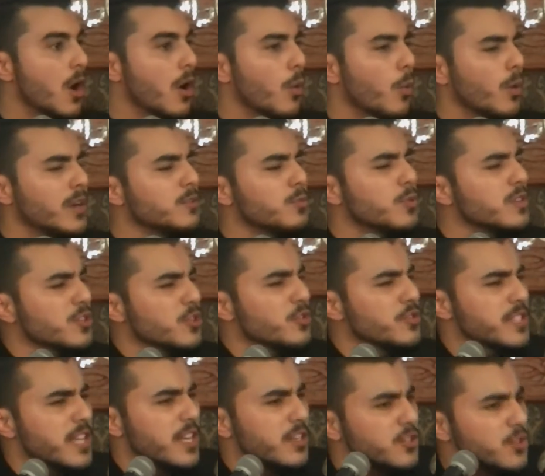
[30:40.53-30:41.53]
What was
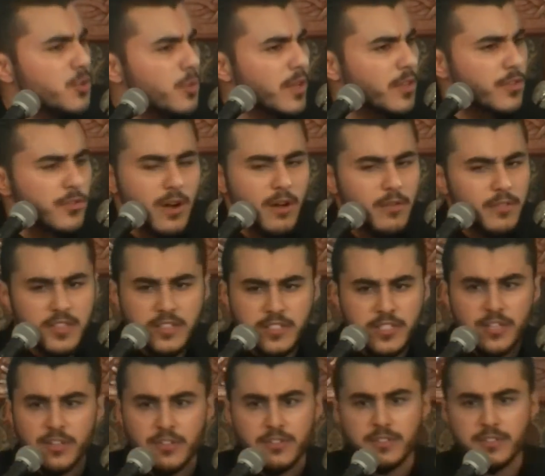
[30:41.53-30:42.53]
Hussein doing throughout these
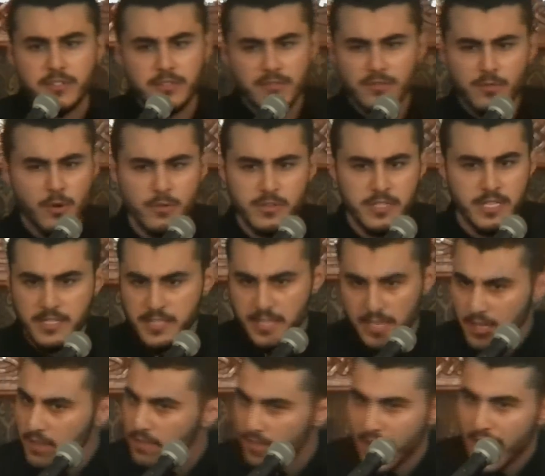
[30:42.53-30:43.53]
years? What was he
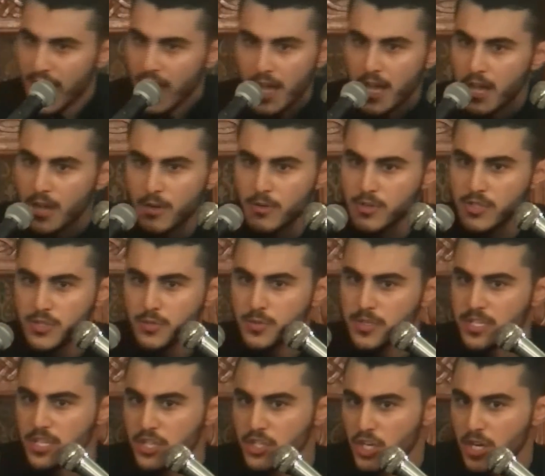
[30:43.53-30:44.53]
sitting in the house?
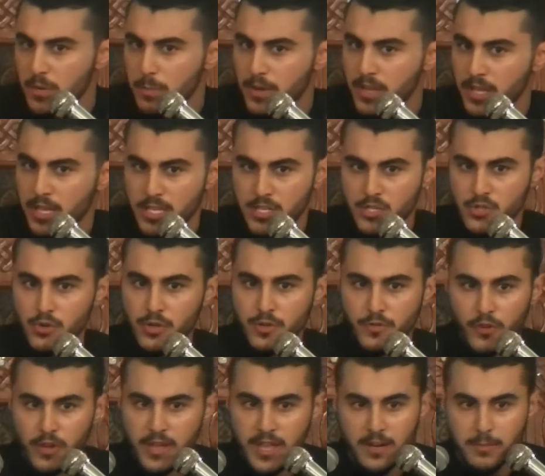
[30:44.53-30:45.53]
Was he sharpening his sword
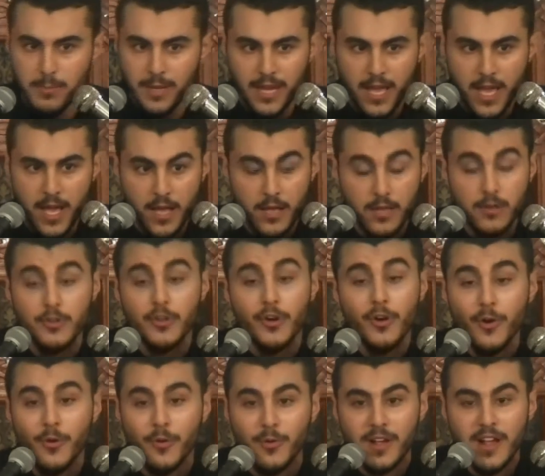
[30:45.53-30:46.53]
for Karbala?
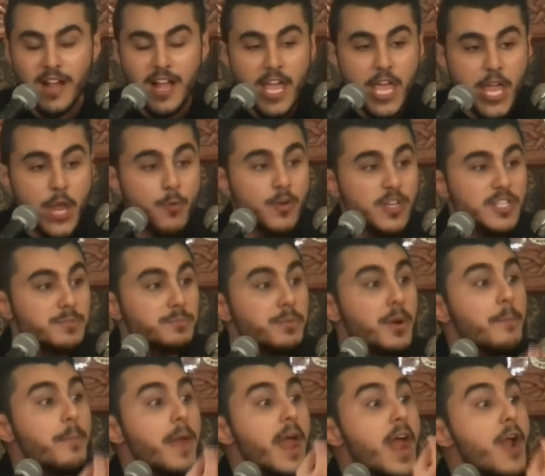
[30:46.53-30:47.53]
No. He was
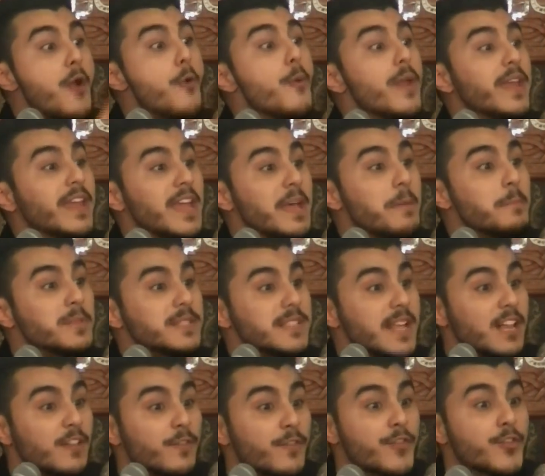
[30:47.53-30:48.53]
preparing
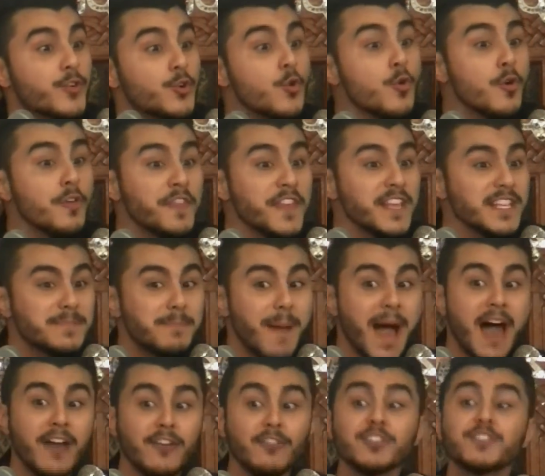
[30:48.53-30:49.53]
himself through these
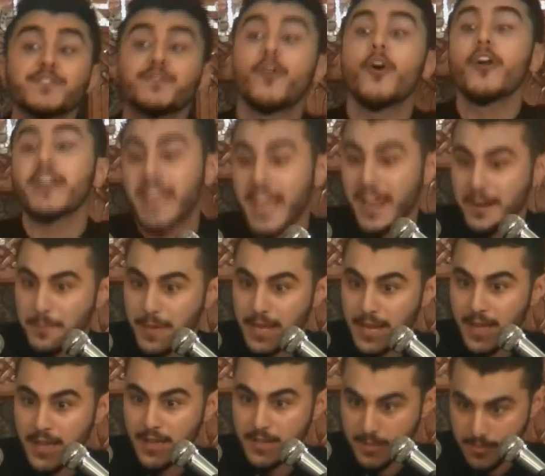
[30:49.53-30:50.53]
battles for
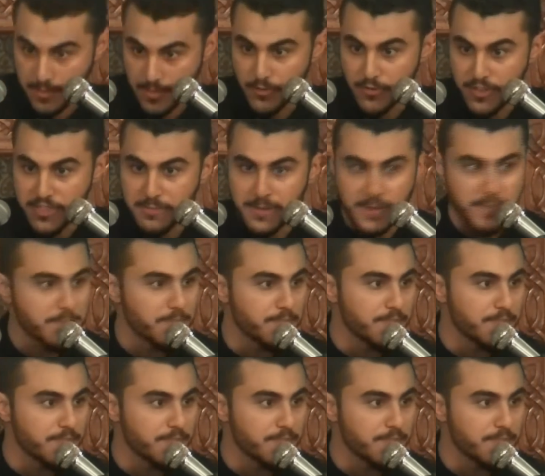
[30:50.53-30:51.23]
Karbala. You with me?